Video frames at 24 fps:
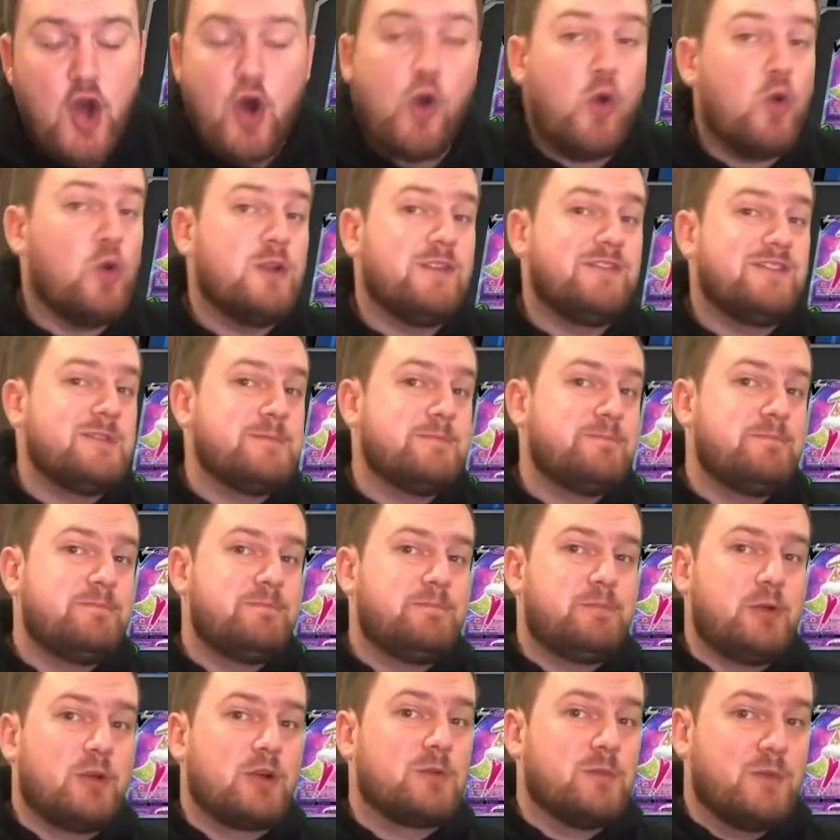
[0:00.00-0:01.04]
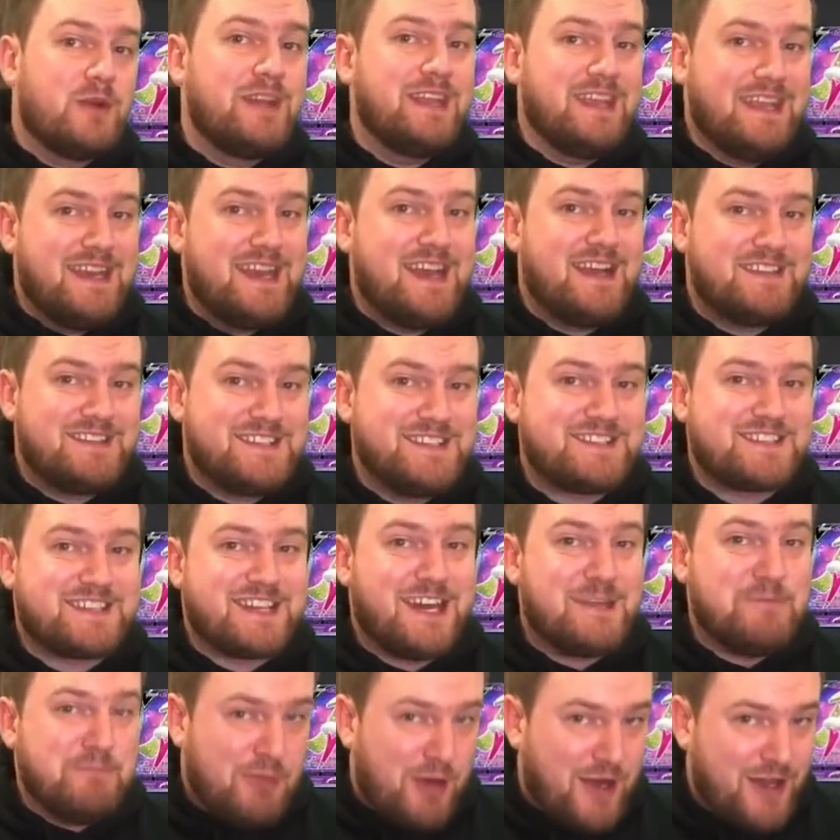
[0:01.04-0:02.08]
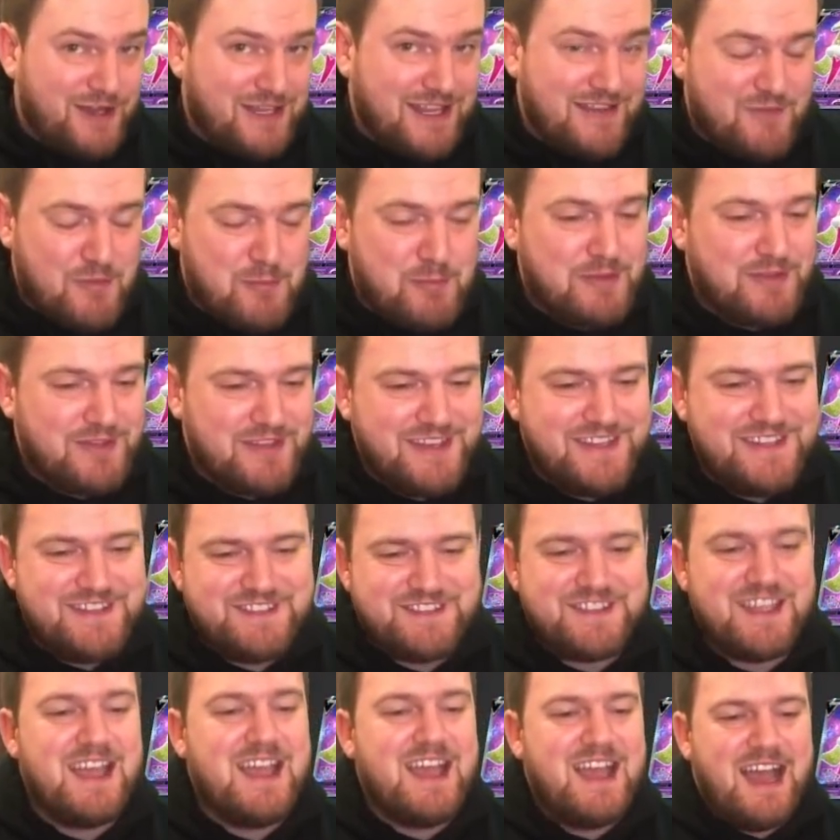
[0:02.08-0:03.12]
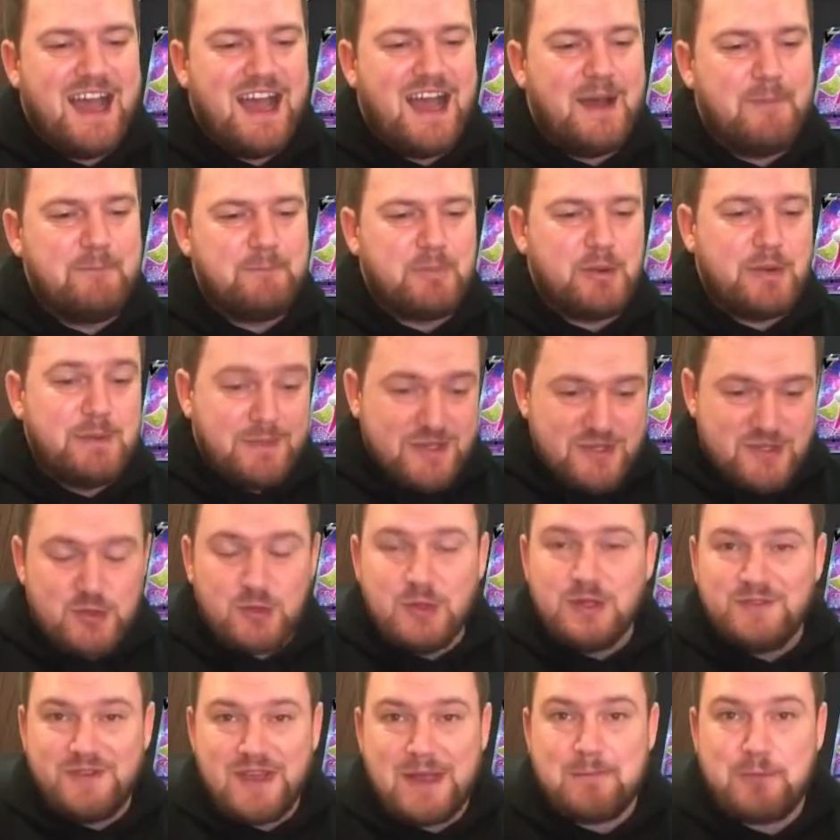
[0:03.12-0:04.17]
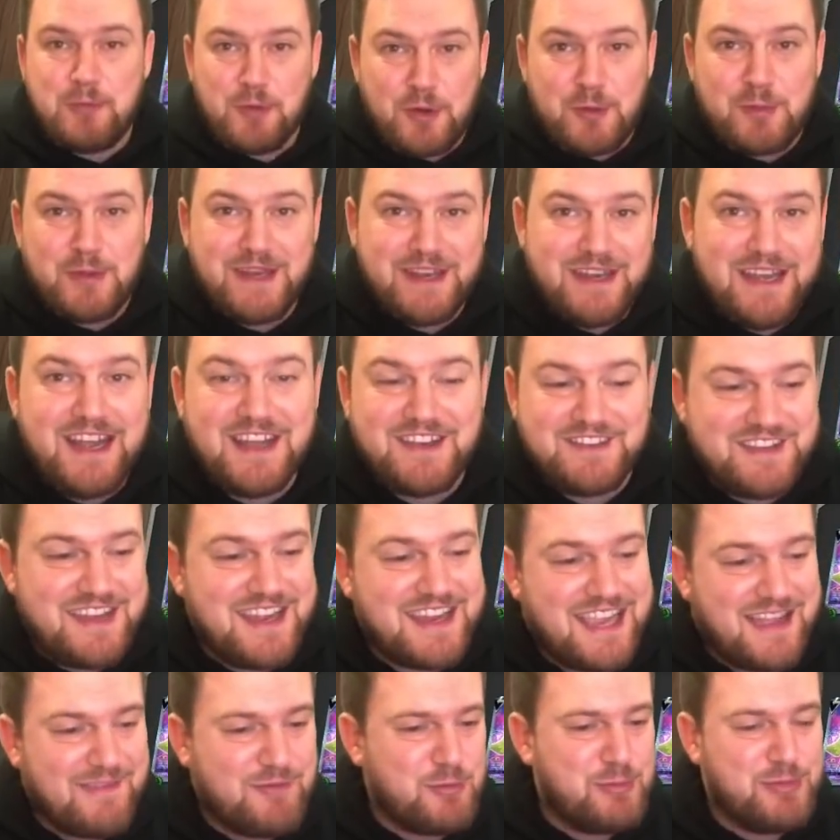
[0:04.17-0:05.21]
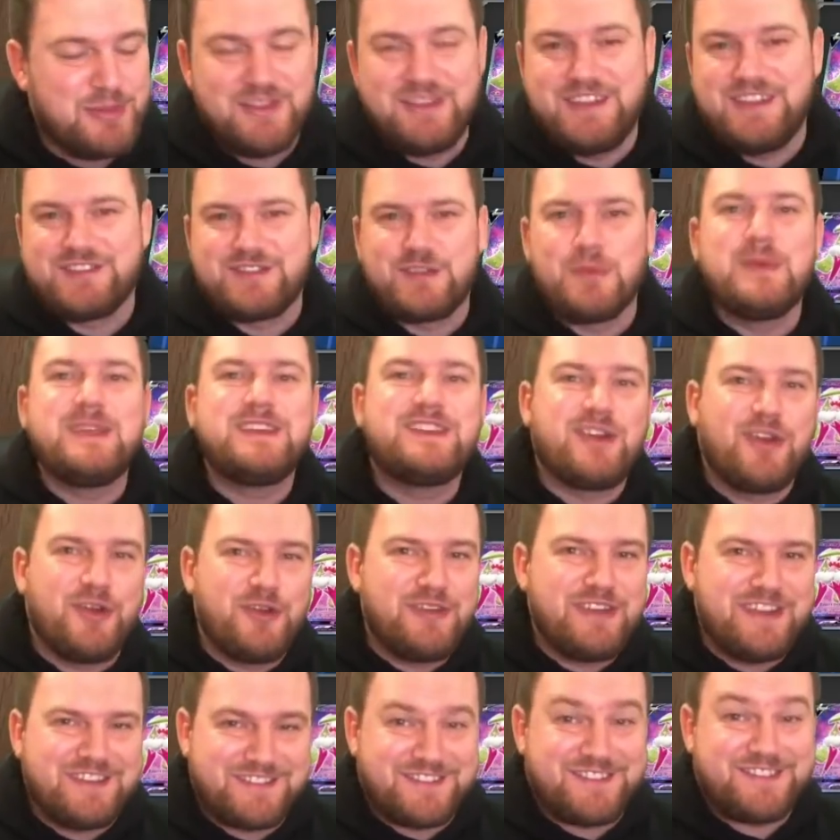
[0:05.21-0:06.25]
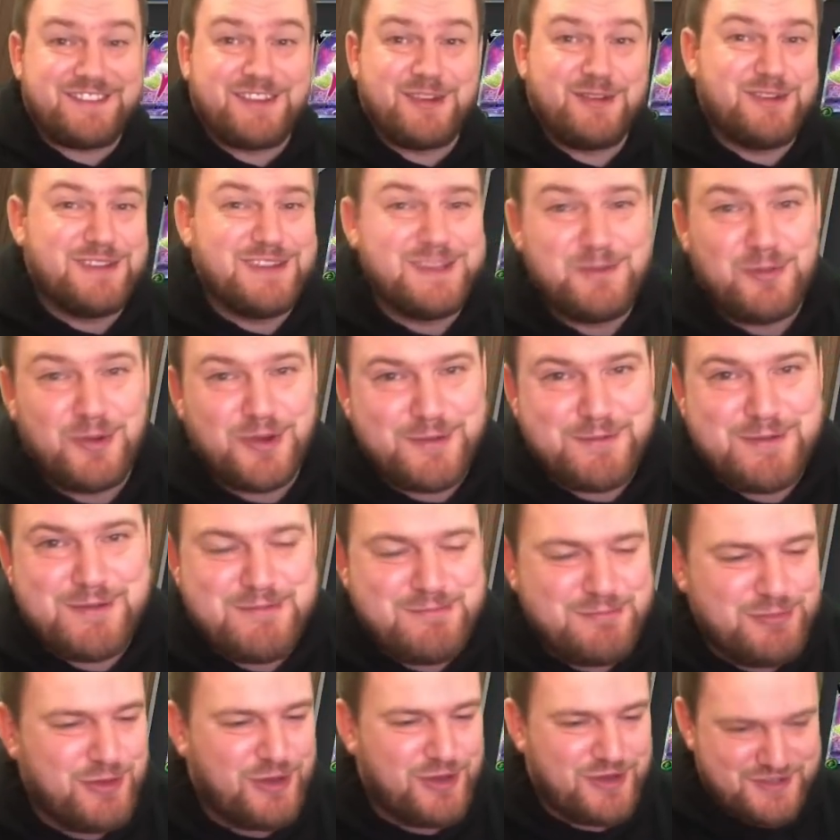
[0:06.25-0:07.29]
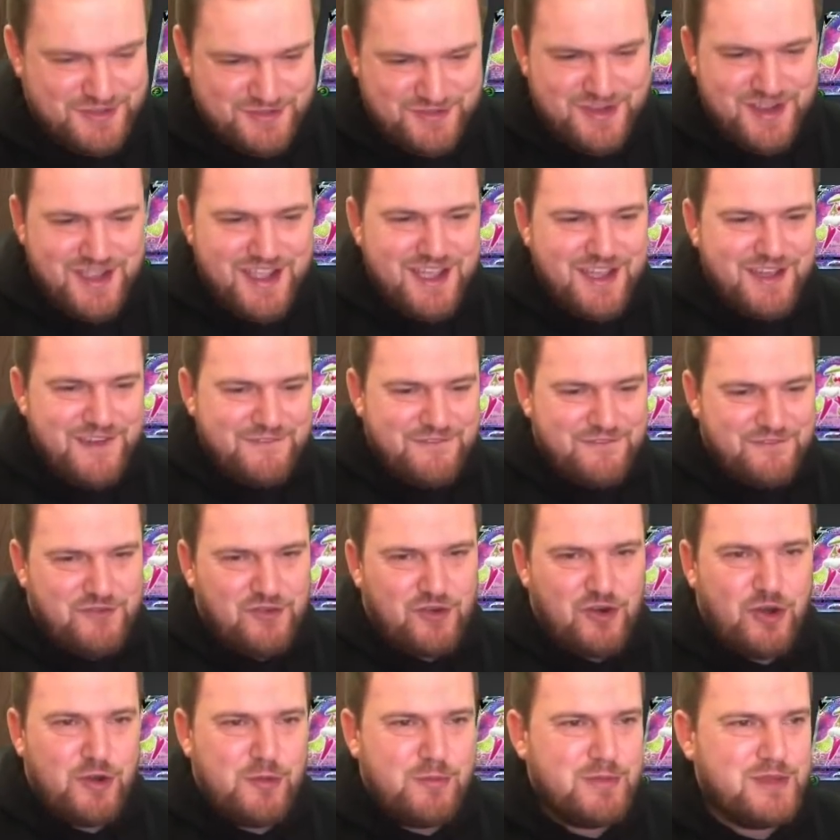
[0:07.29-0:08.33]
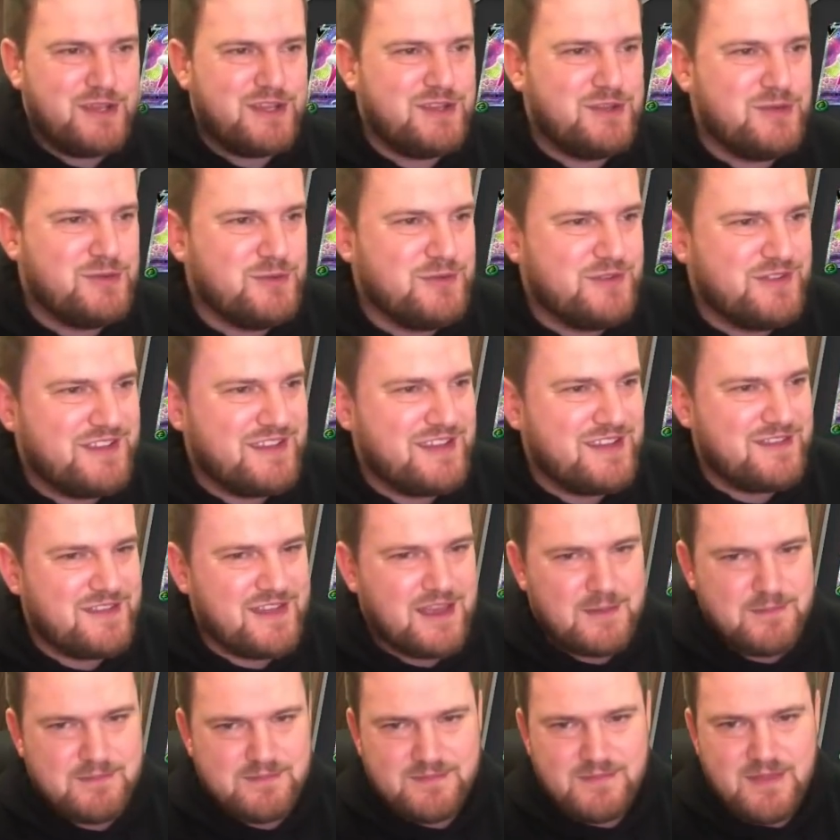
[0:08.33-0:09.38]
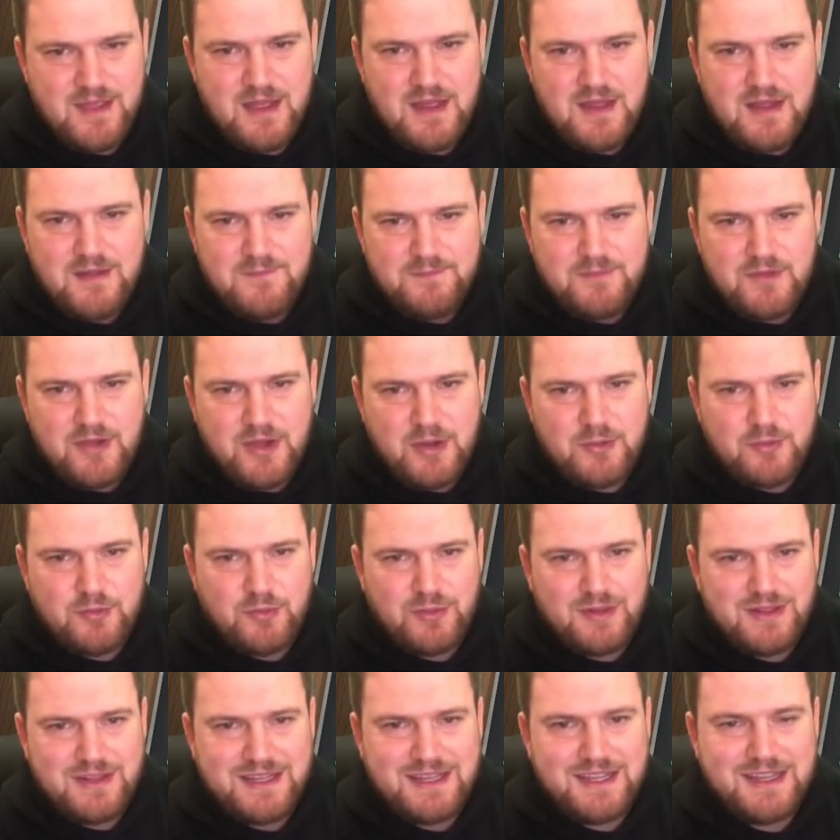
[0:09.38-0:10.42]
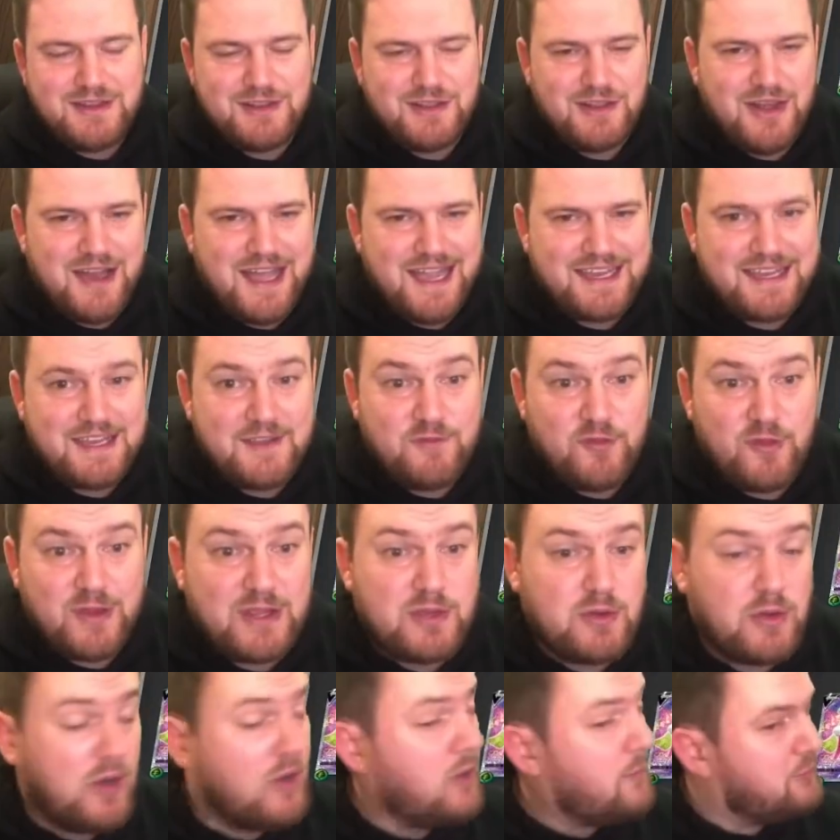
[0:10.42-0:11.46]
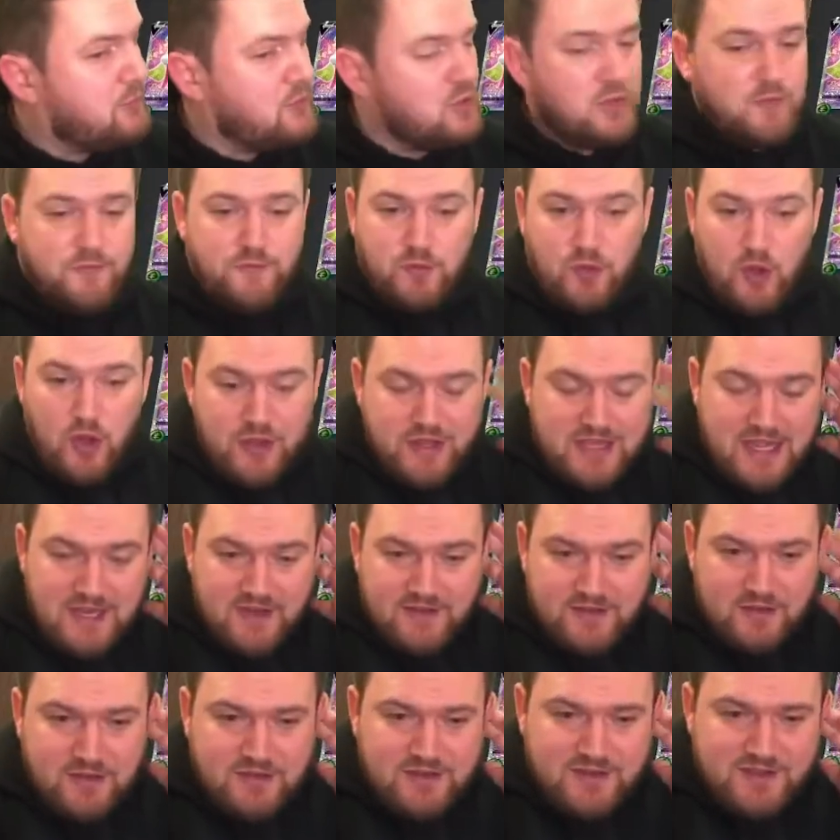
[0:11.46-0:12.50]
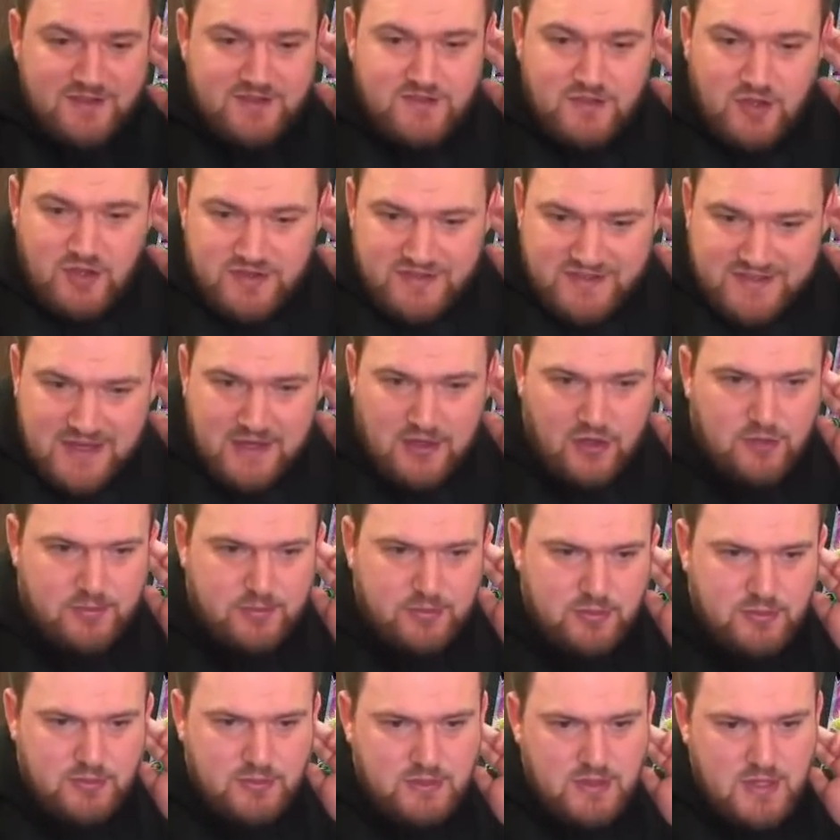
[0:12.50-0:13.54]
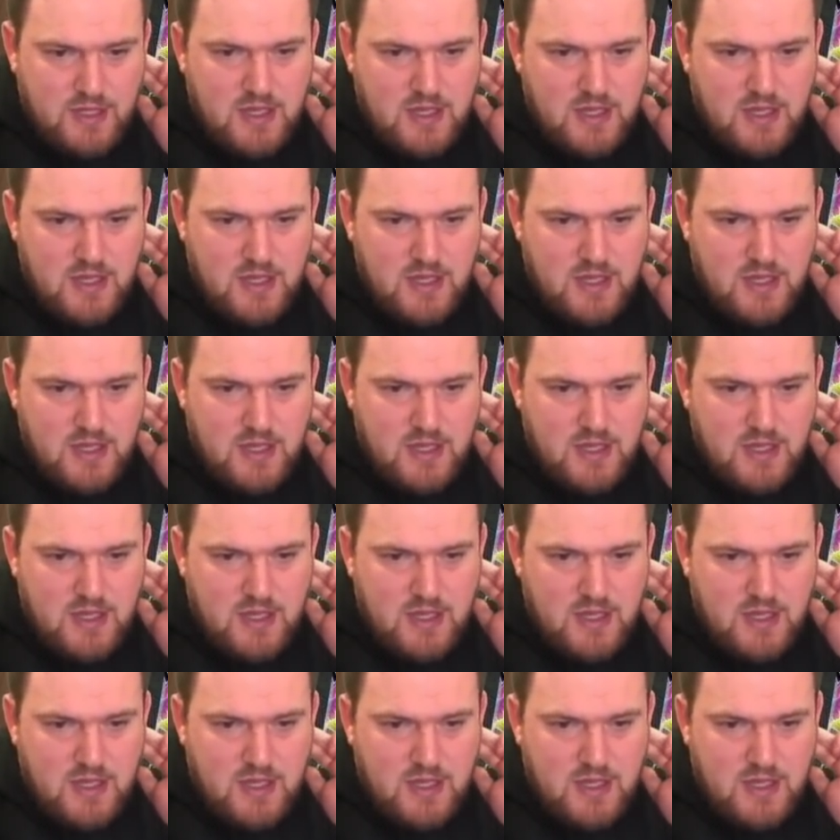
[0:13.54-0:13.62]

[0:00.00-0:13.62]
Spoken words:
All of the Pokemon in our discard pile have abilities. Pretty much all of our Pokemon in our deck have abilities, so we don't necessarily want to be blocked from using them. I would really like if we could... Oh, beautiful. Okay, so this is not terrible.